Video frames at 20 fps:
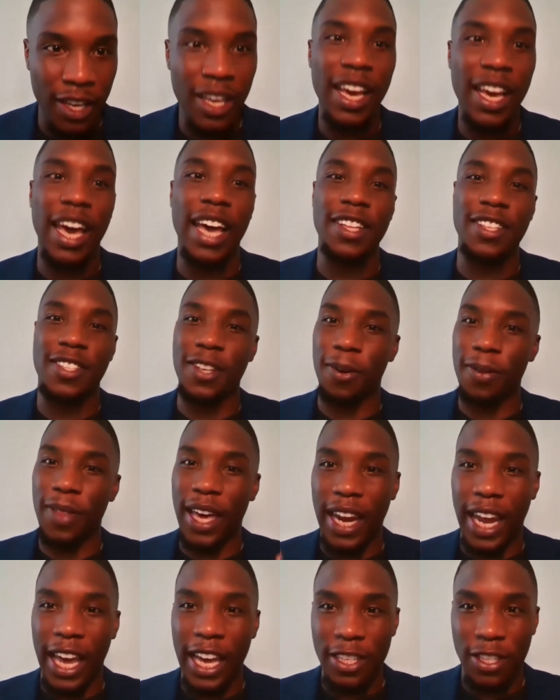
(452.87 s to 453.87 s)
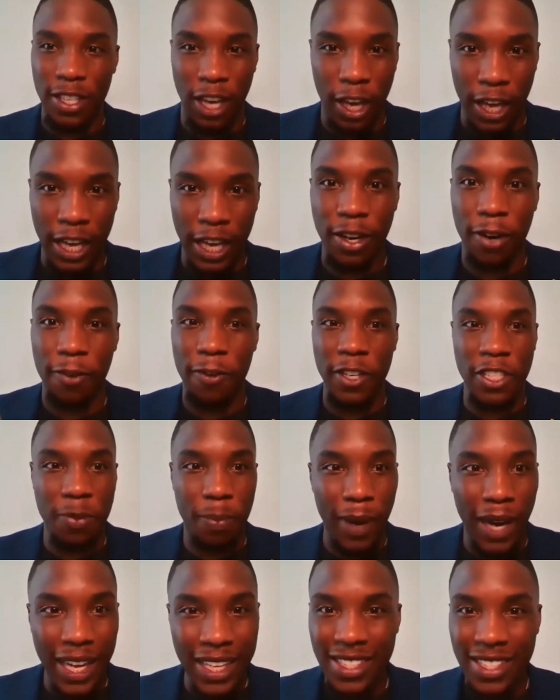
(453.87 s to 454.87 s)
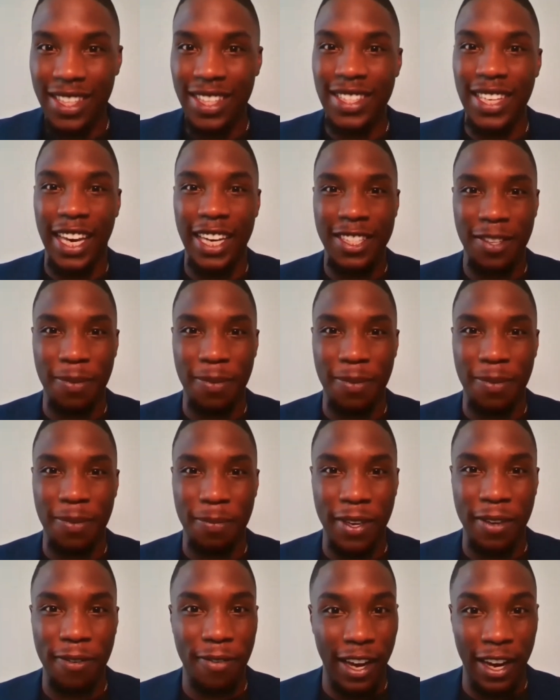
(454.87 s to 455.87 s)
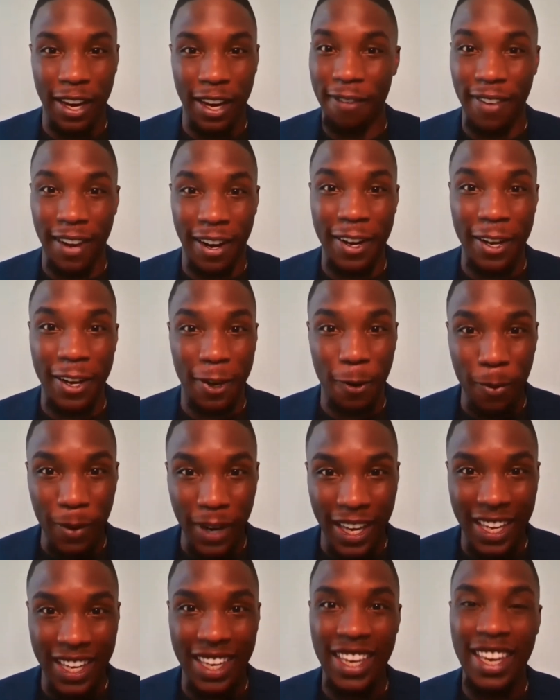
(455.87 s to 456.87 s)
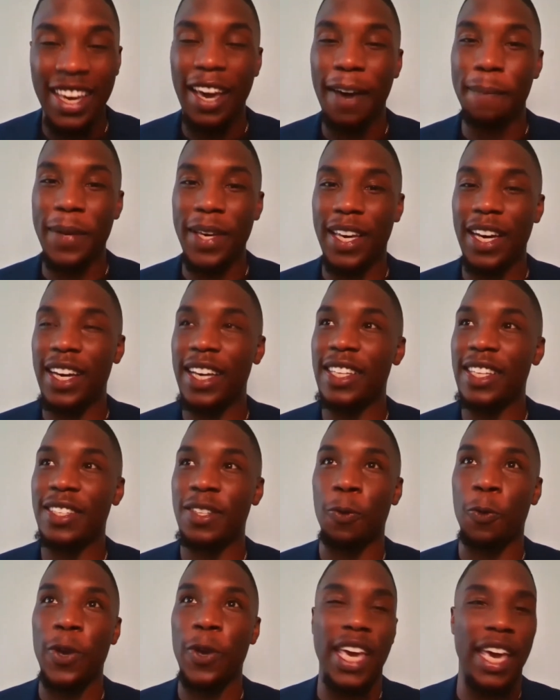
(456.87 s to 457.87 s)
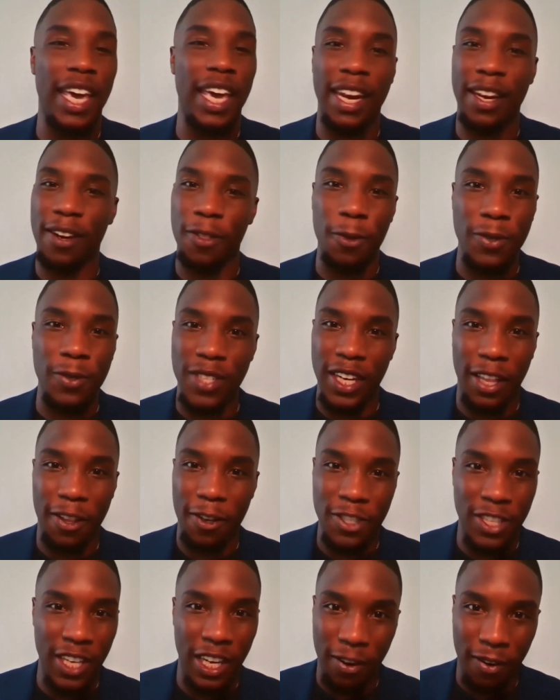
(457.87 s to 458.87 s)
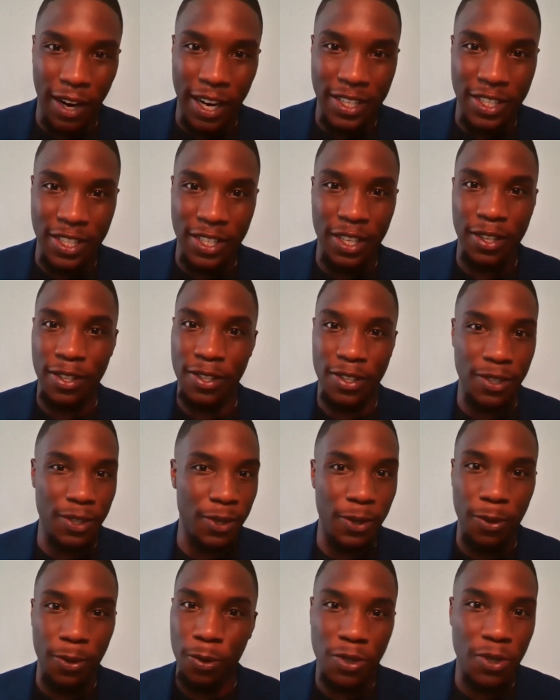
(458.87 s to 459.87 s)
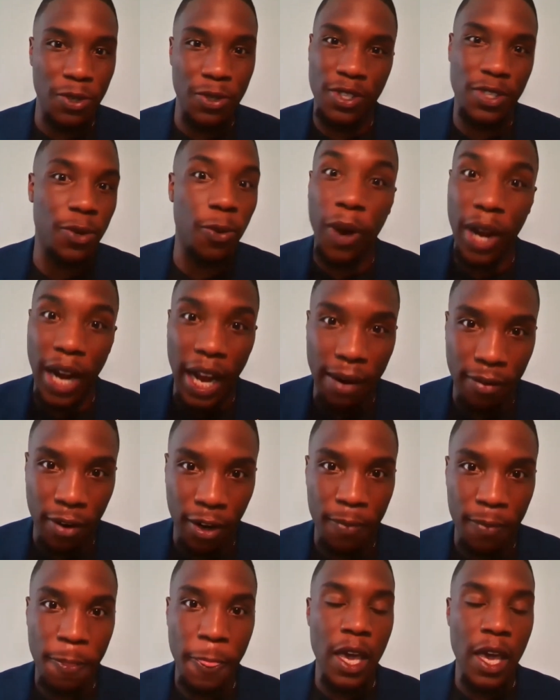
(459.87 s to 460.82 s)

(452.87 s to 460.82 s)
And so that as our response to this has to be very, very quick, because we can't lose another generation to whatever.